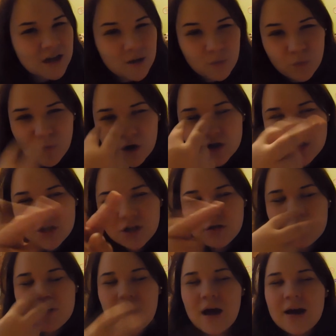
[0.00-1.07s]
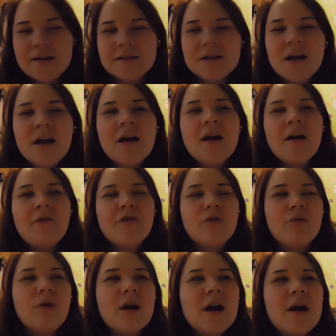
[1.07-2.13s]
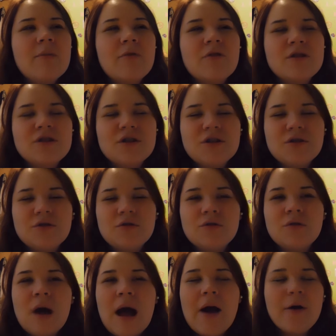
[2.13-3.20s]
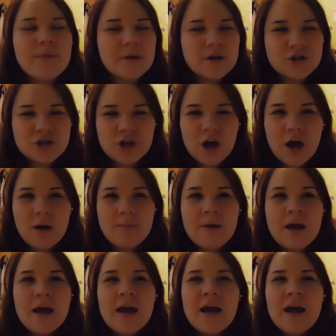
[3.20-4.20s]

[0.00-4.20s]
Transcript: I'm watching you guys for what I'm going to do, how I'm gonna shop,